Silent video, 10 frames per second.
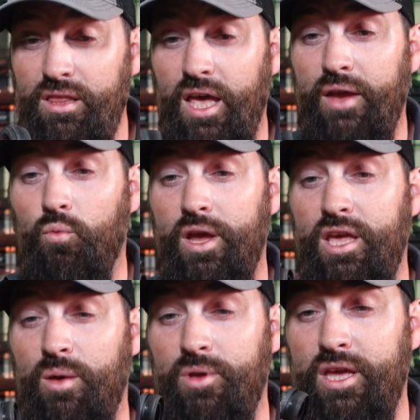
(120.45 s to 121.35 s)
lightweight,
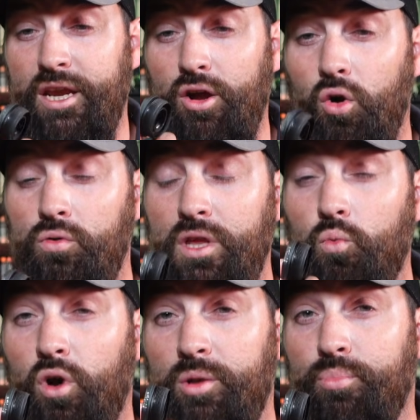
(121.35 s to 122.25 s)
coming in at only
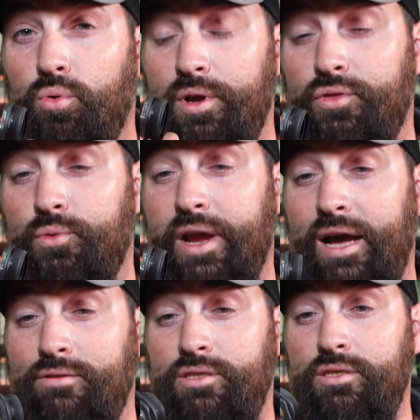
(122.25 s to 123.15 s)
1.3
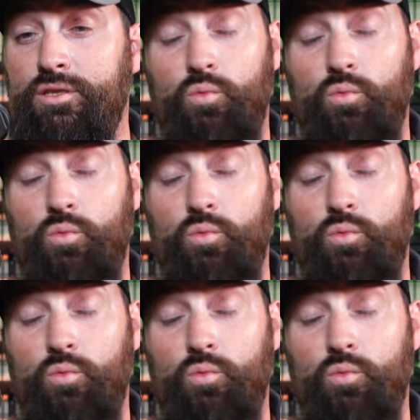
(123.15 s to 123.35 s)
ounces.